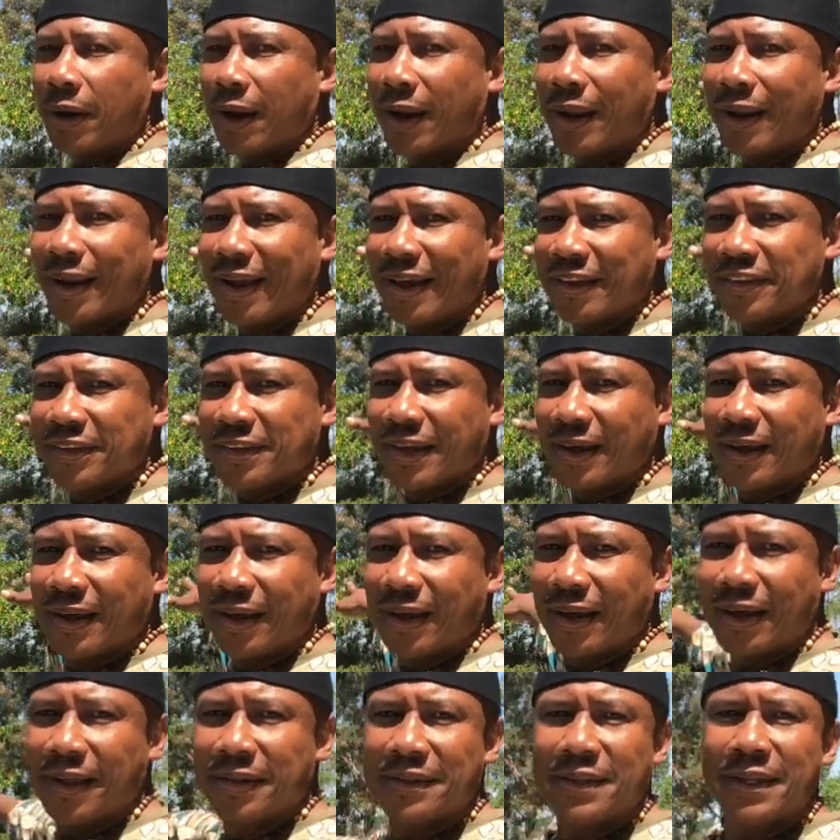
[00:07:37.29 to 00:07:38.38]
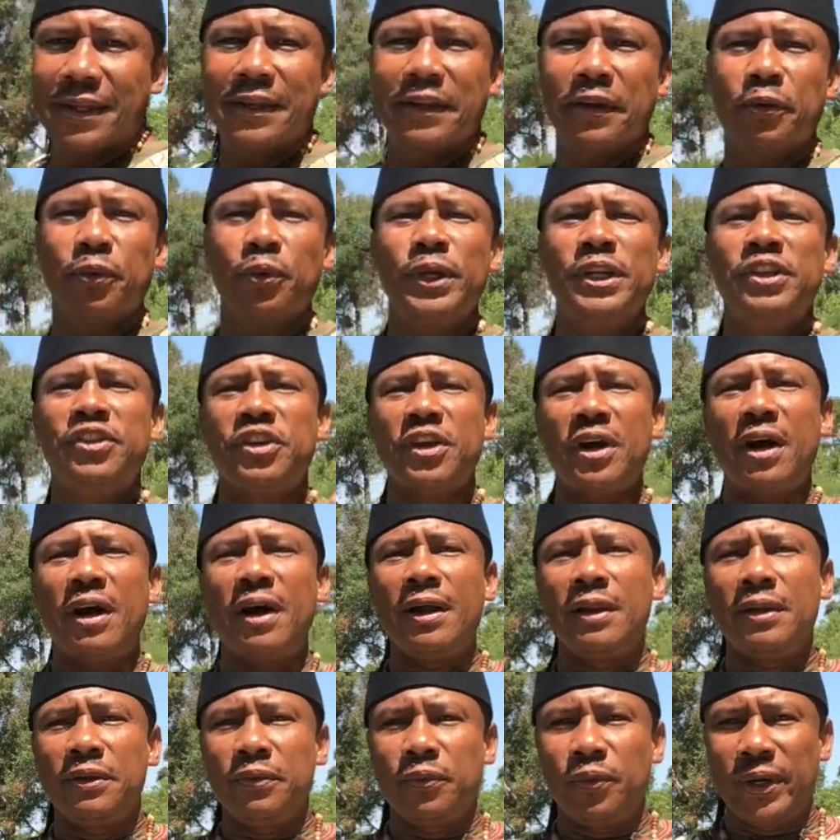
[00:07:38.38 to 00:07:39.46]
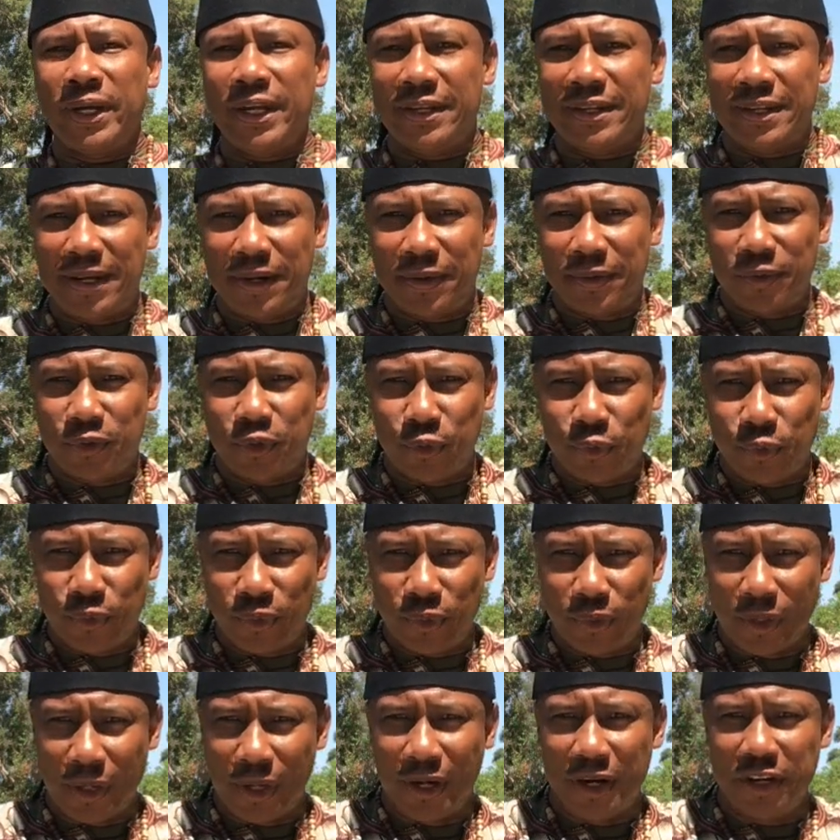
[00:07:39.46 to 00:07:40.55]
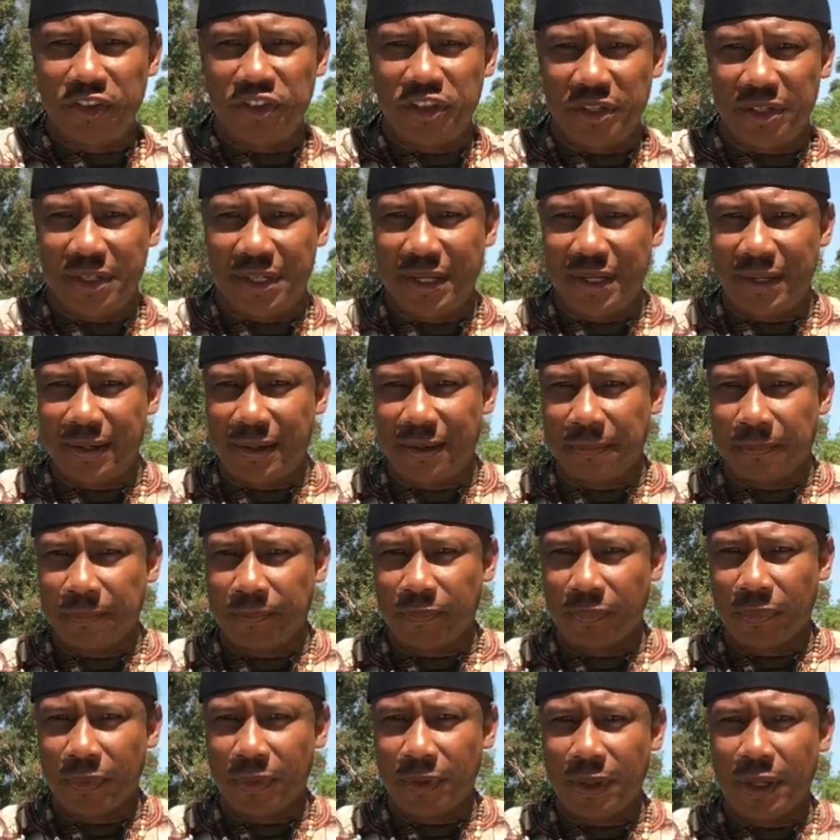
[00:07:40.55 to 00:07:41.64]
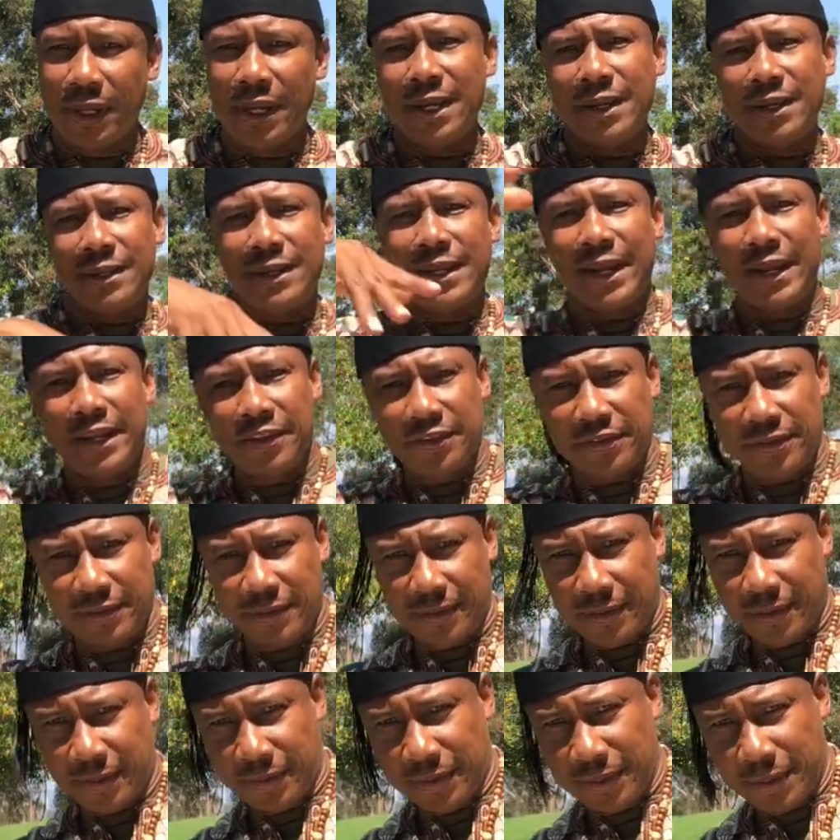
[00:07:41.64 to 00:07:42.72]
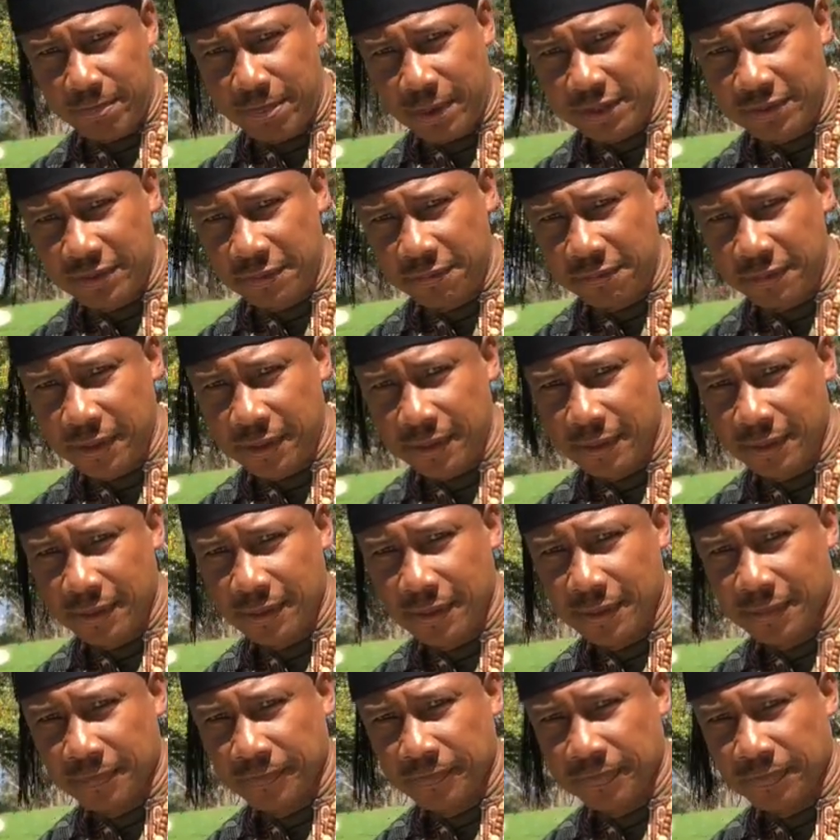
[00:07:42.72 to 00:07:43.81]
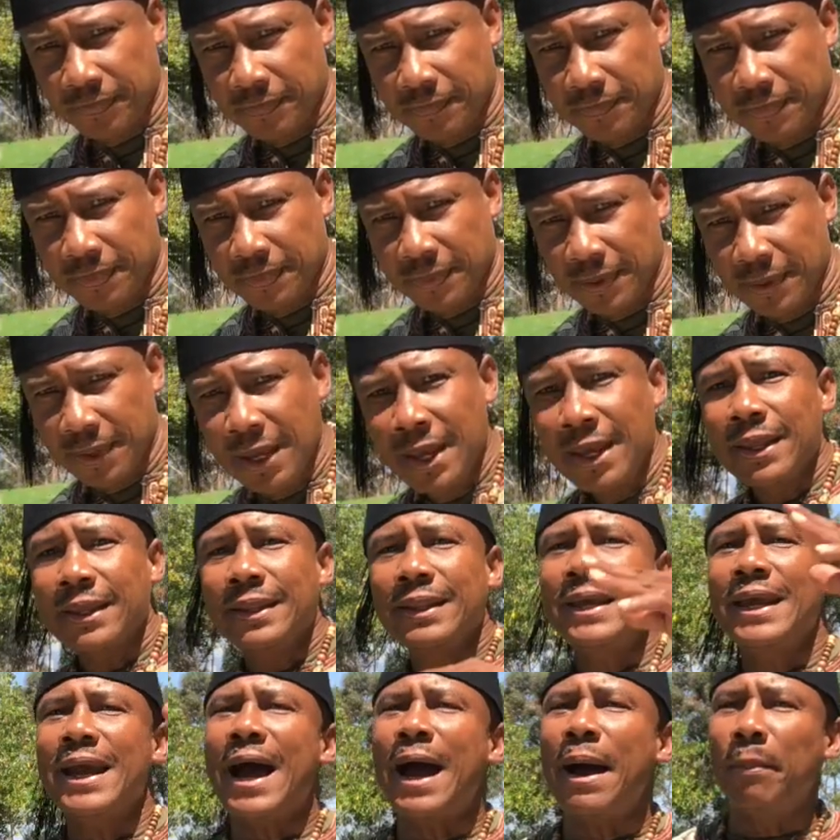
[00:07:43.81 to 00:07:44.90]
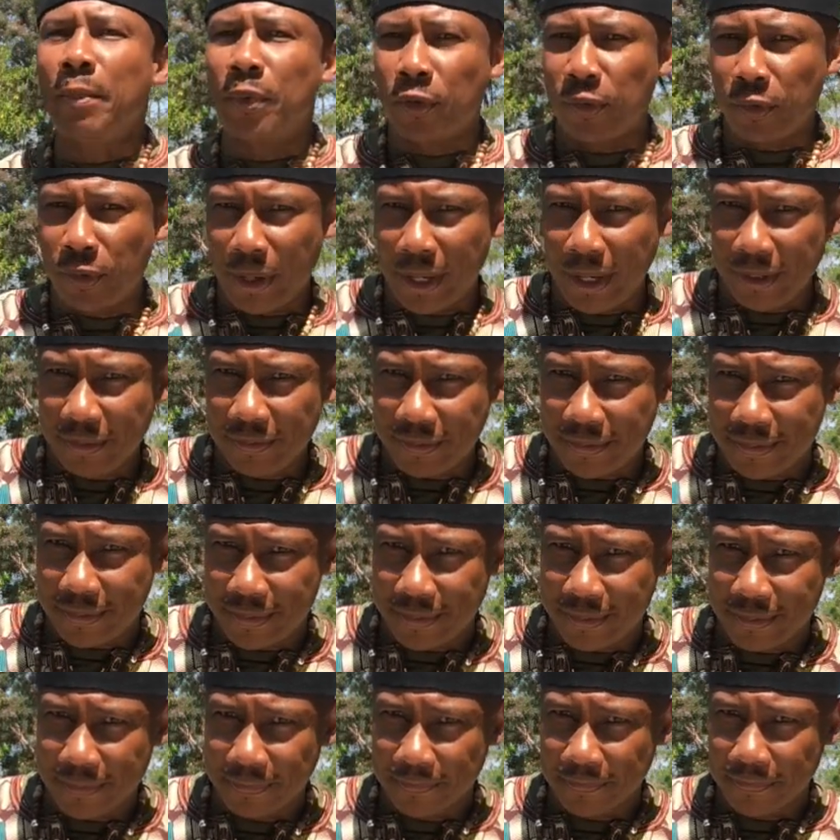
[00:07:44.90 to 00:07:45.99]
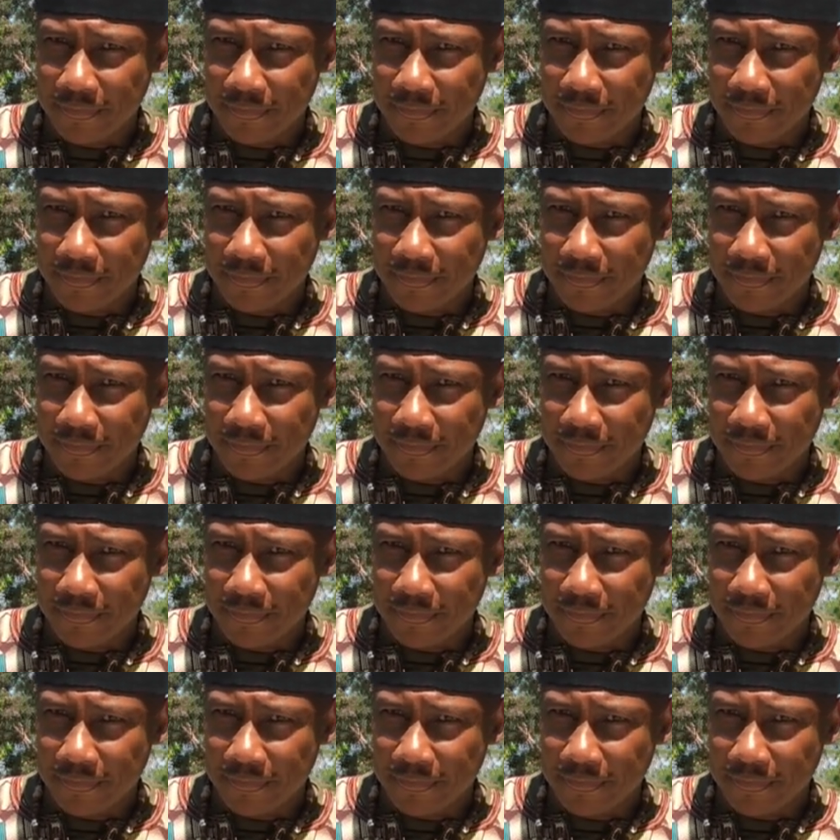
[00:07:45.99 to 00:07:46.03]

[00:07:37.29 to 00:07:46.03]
Alaska until they reach all the way down to Argentina. The Hittites on the Pacific, the Amorites